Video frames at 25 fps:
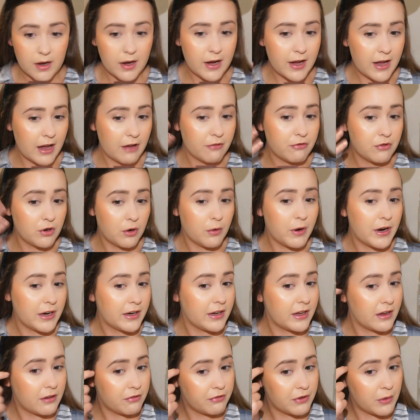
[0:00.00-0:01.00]
I have no
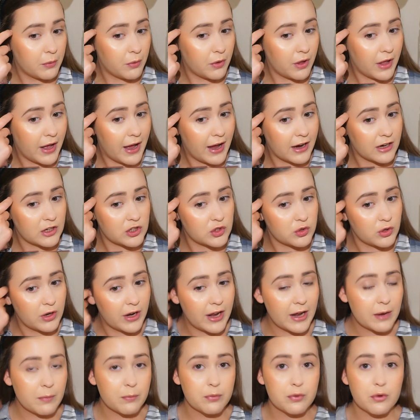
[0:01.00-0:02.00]
idea if it will actually
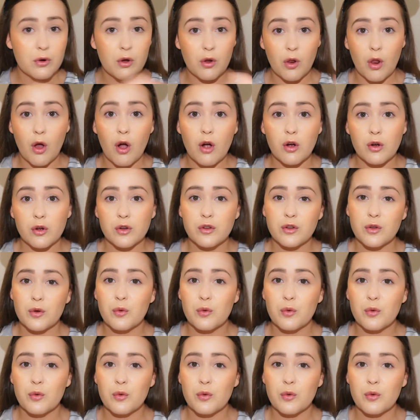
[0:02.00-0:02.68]
like prolong